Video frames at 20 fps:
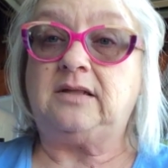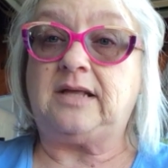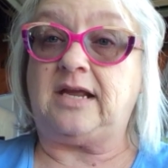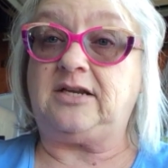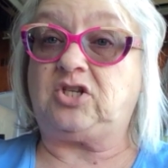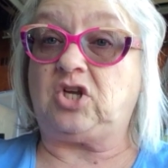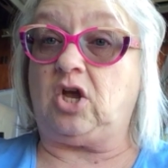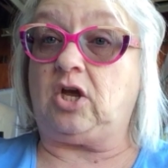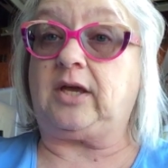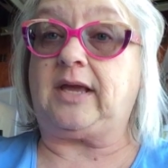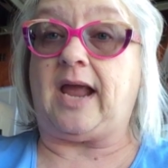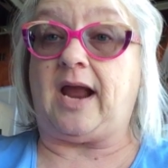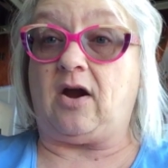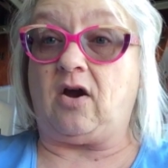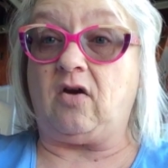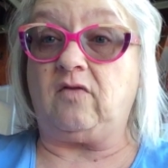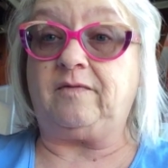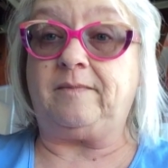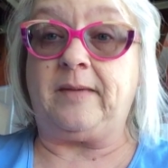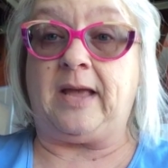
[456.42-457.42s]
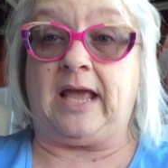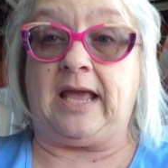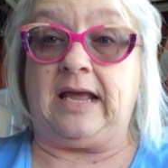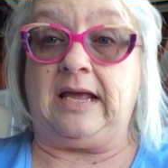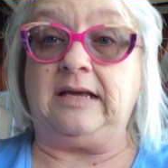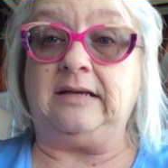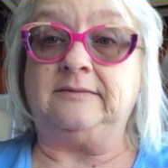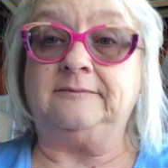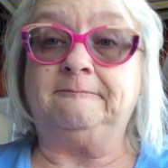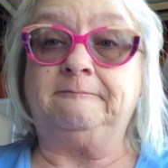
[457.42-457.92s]
They took care of
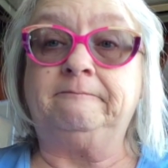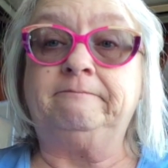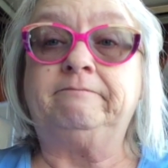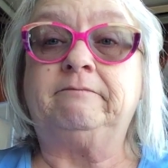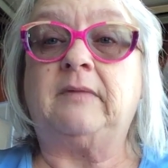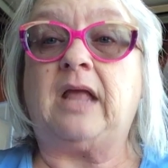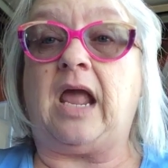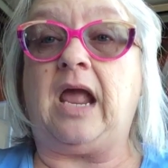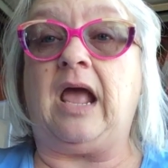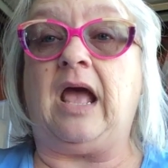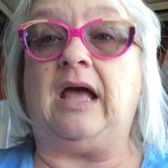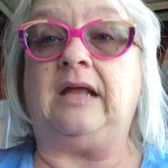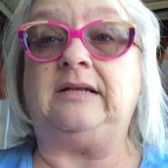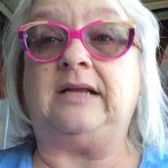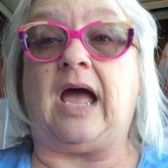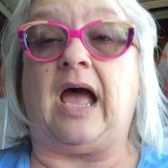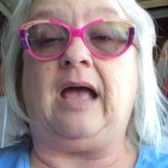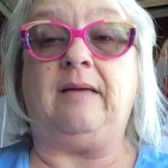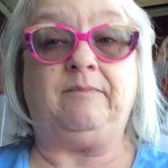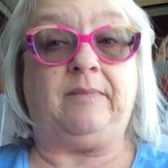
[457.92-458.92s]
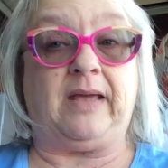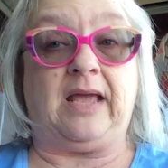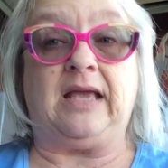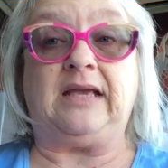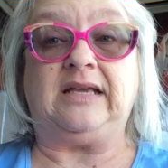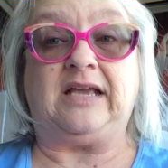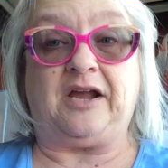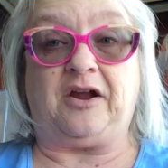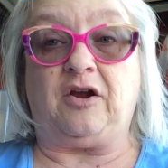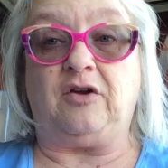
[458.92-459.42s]
me, and I'm
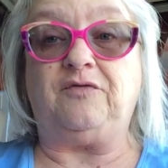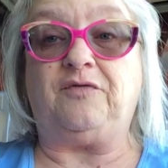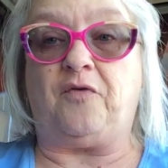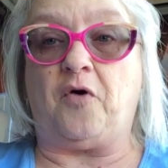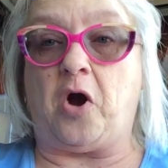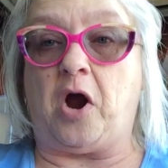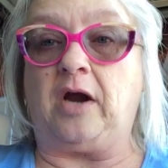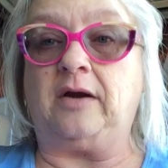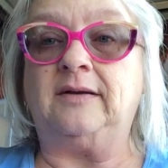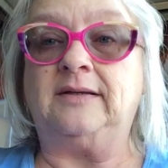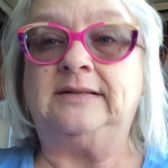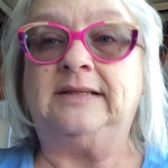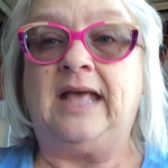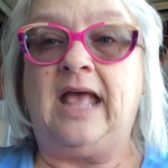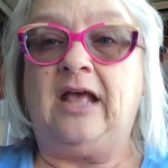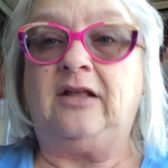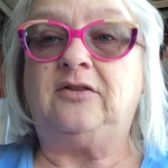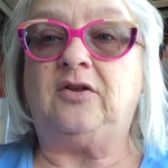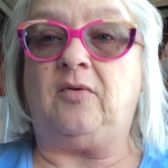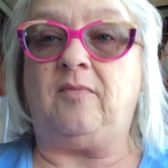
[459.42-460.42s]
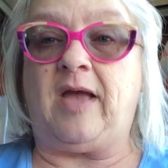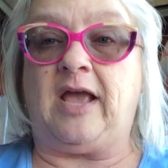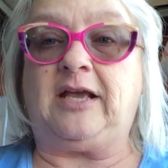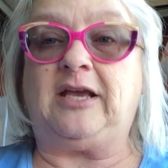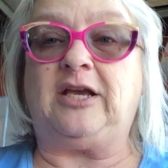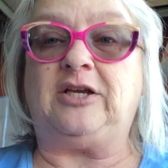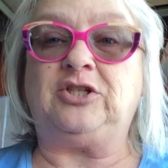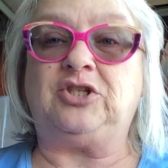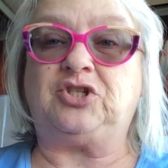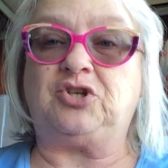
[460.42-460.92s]
being cared for. They're
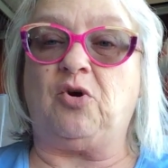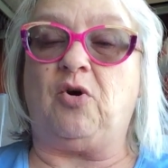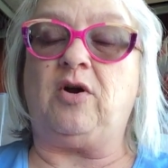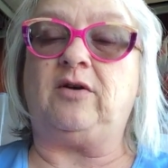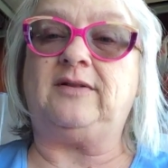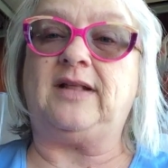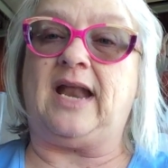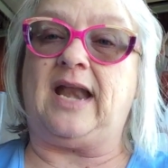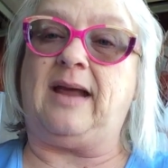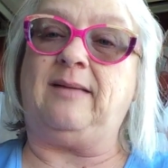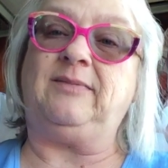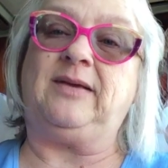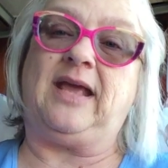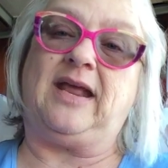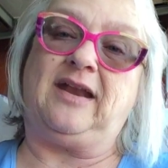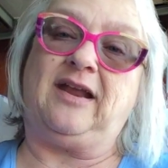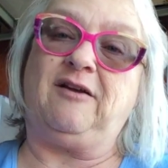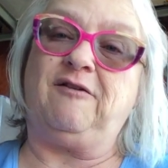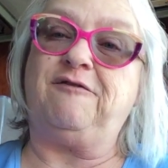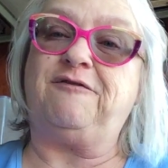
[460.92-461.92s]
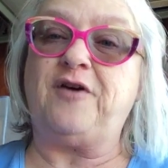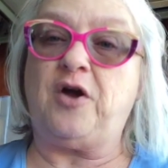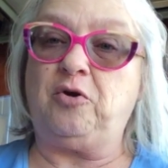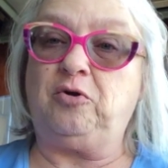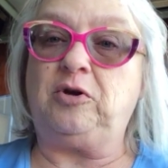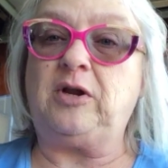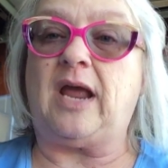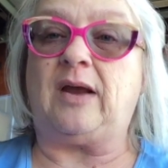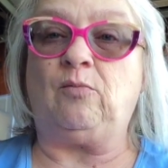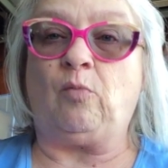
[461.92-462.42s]
making sure that I'm getting
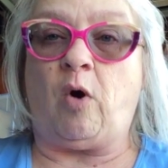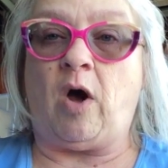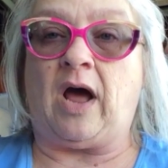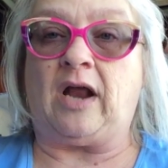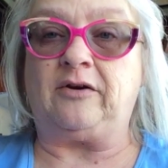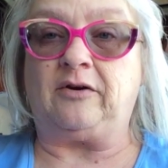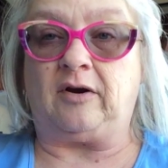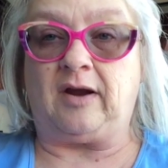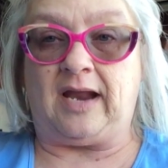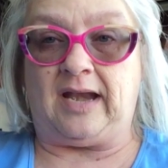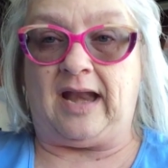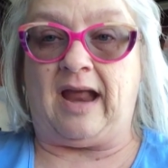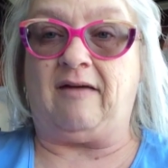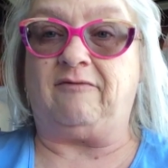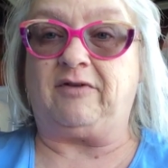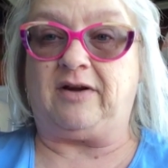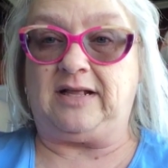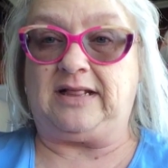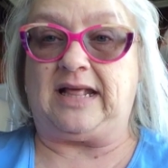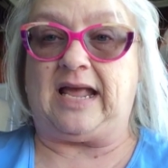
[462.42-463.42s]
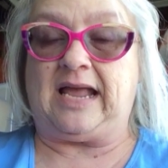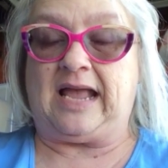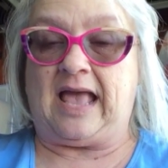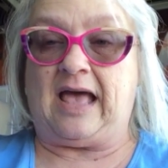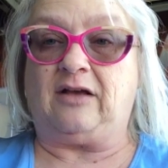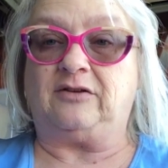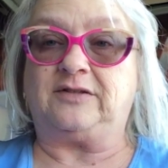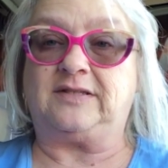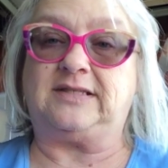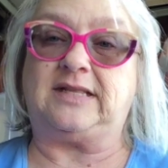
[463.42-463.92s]
food and water and everything
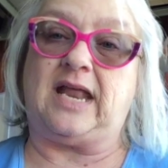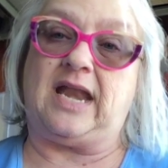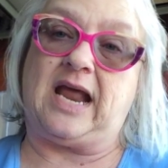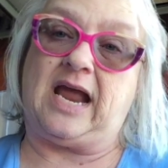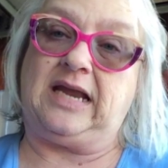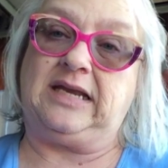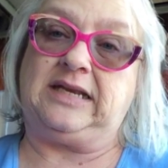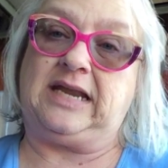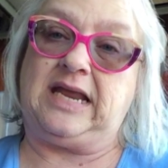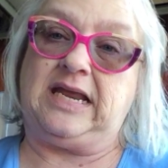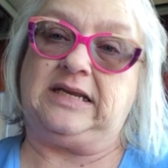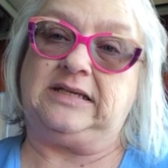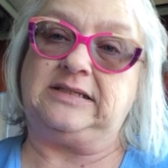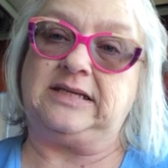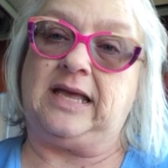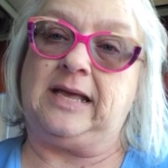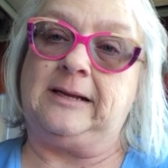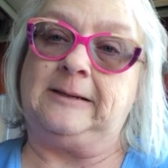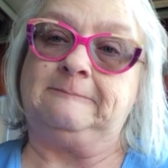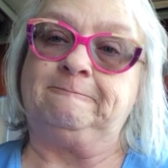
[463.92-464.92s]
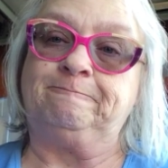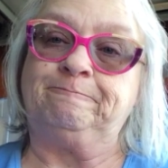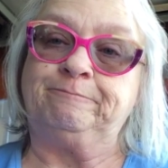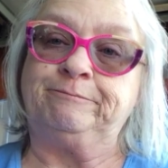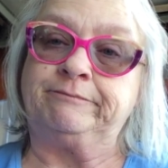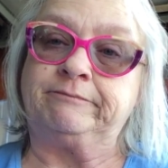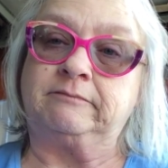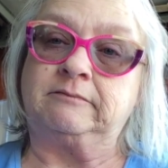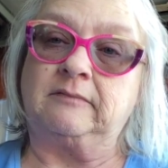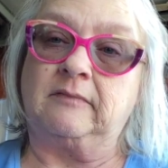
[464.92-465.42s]
else that I need.
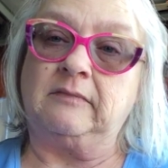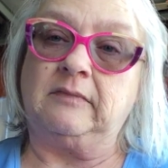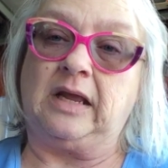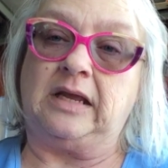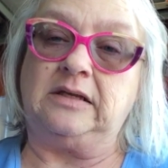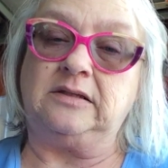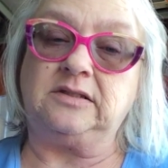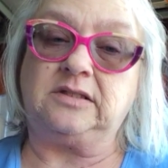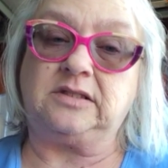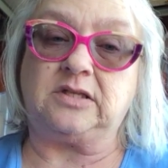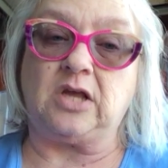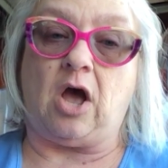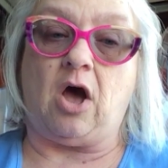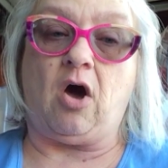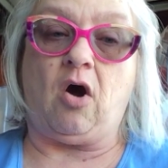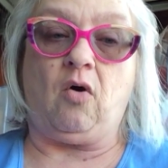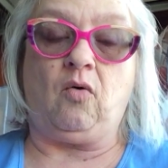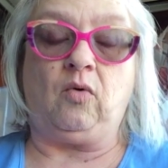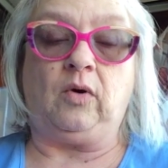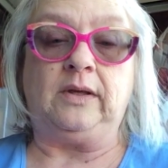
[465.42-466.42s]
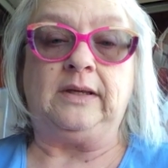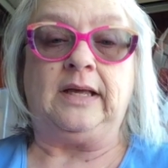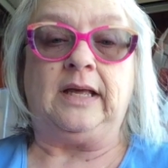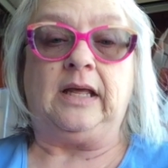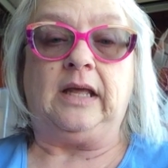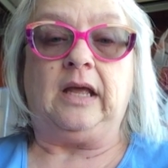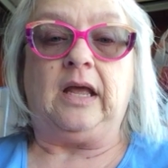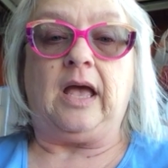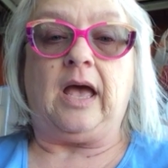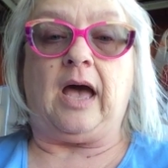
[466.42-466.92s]
So,
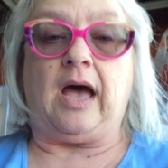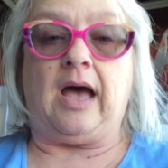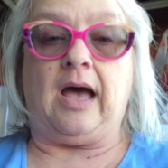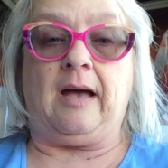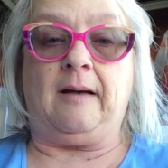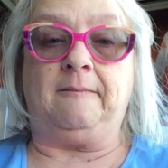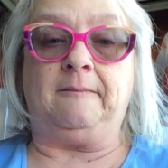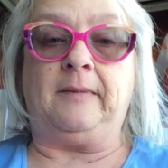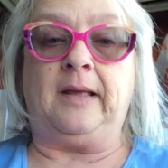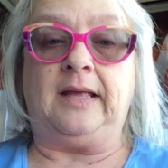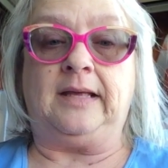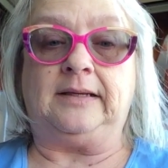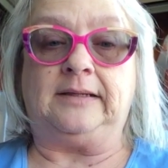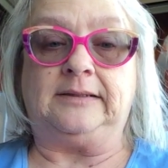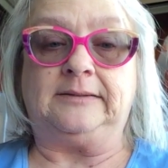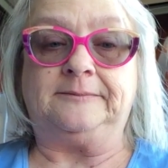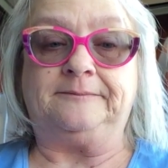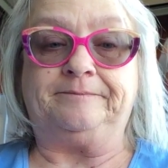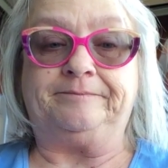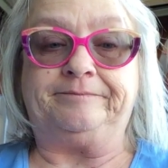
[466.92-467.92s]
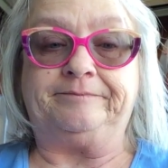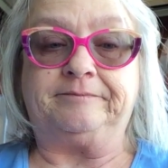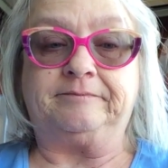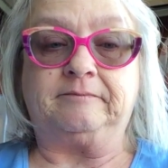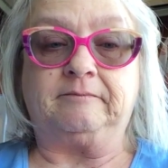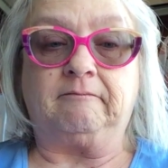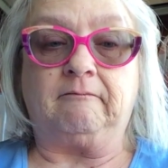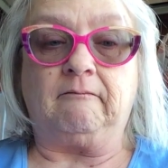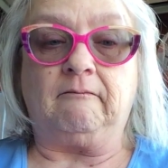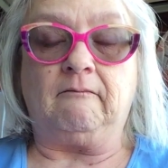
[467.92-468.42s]

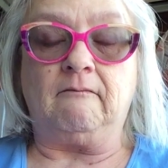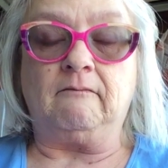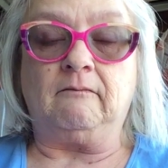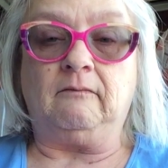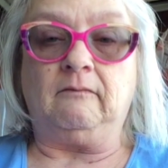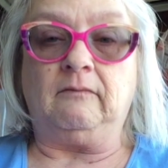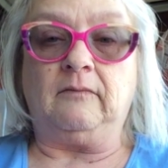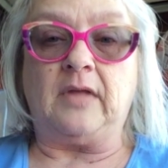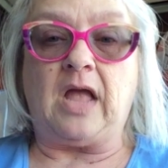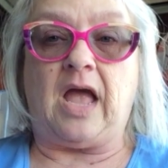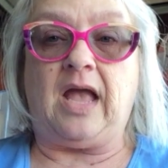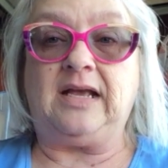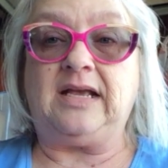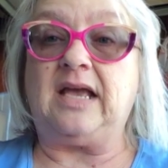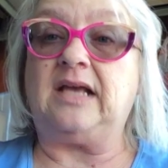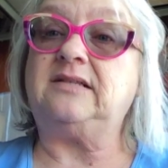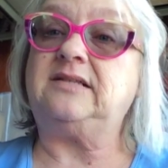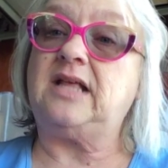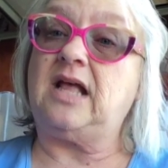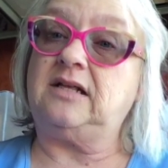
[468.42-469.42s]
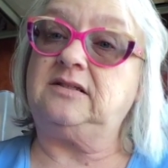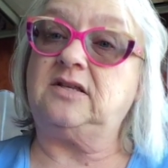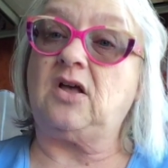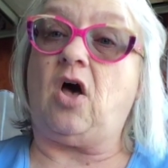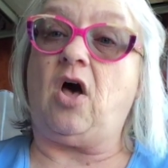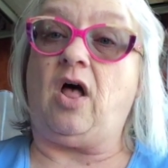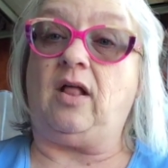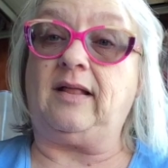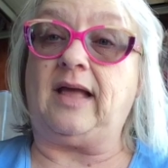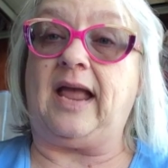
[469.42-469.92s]
I guess that's
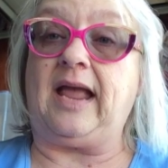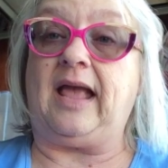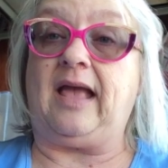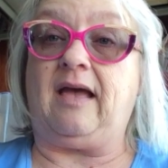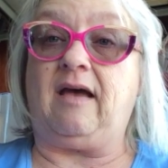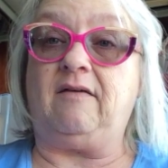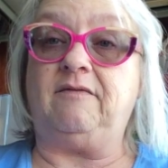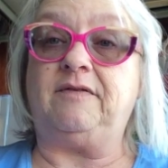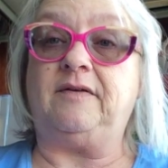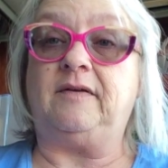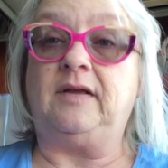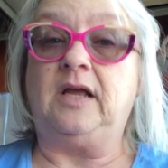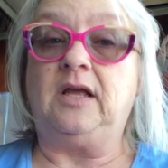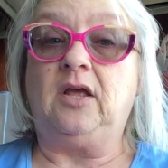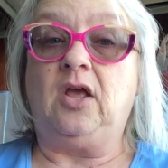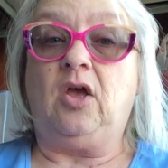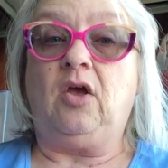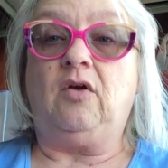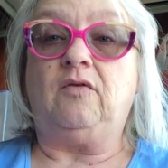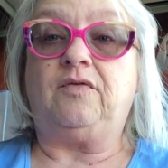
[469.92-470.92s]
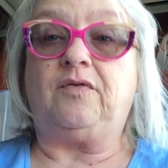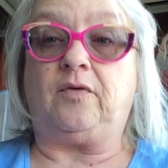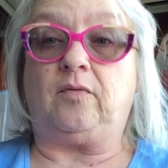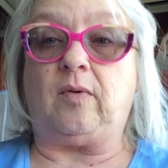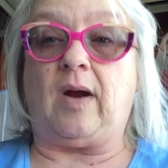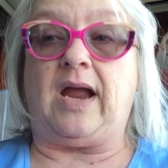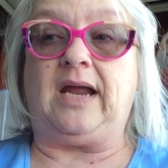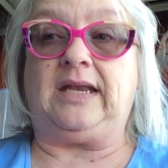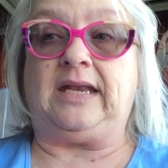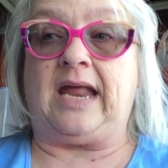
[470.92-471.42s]
all I have for
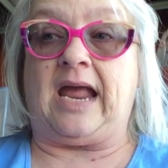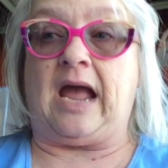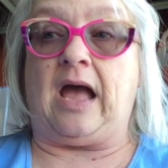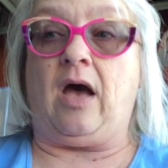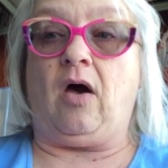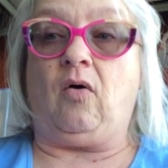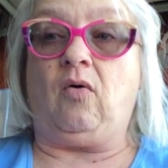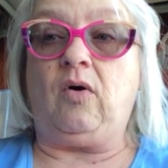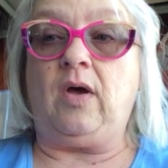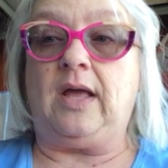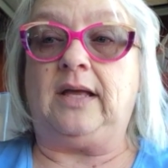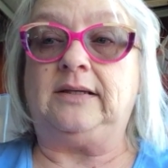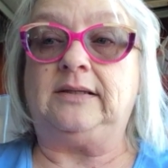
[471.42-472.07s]
right now.